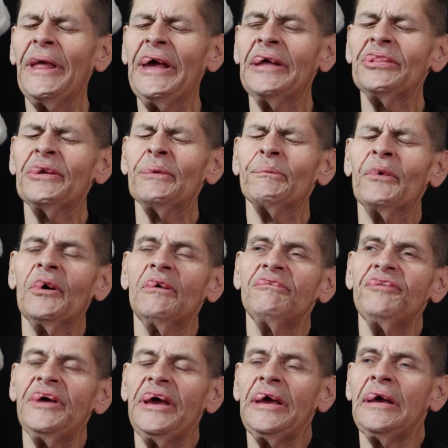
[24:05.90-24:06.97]
in the
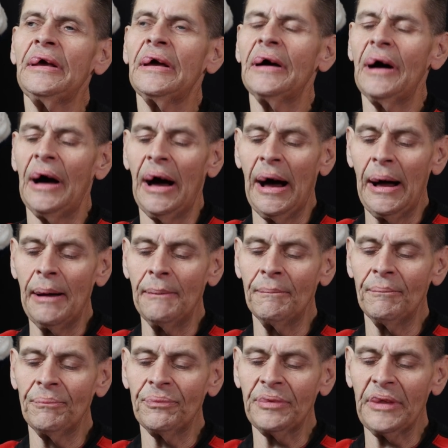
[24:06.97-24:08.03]
movie,
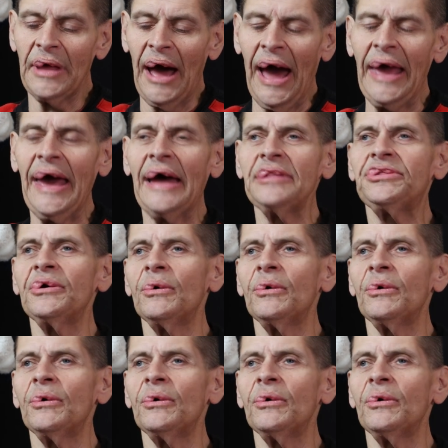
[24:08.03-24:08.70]
I had